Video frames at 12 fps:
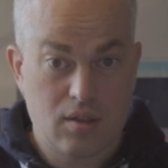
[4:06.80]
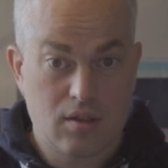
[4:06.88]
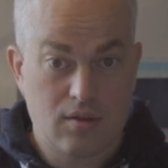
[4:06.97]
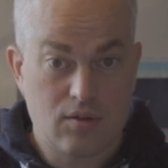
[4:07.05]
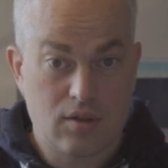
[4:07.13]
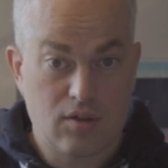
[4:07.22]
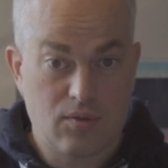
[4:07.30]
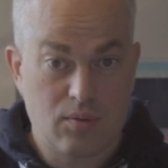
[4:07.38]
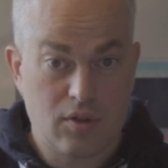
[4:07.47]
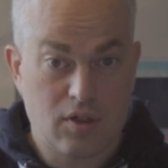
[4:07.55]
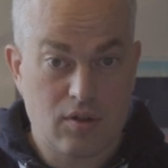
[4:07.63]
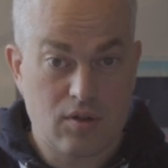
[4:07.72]
so if we
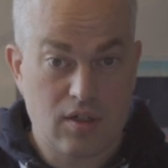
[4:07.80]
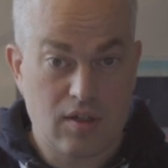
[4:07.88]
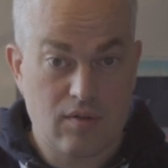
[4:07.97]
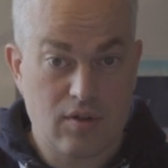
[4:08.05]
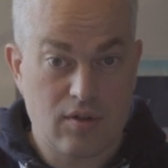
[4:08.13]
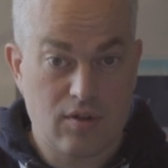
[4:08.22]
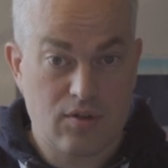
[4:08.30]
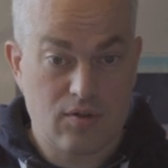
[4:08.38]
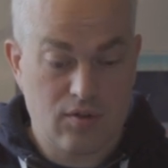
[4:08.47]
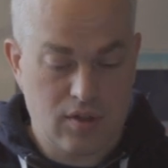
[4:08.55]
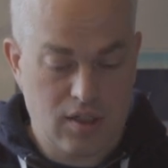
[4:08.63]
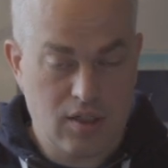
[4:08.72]
are on level
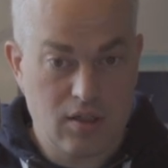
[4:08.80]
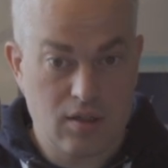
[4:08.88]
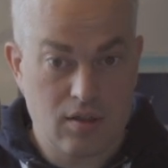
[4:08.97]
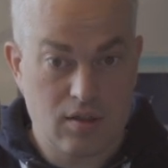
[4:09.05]
3,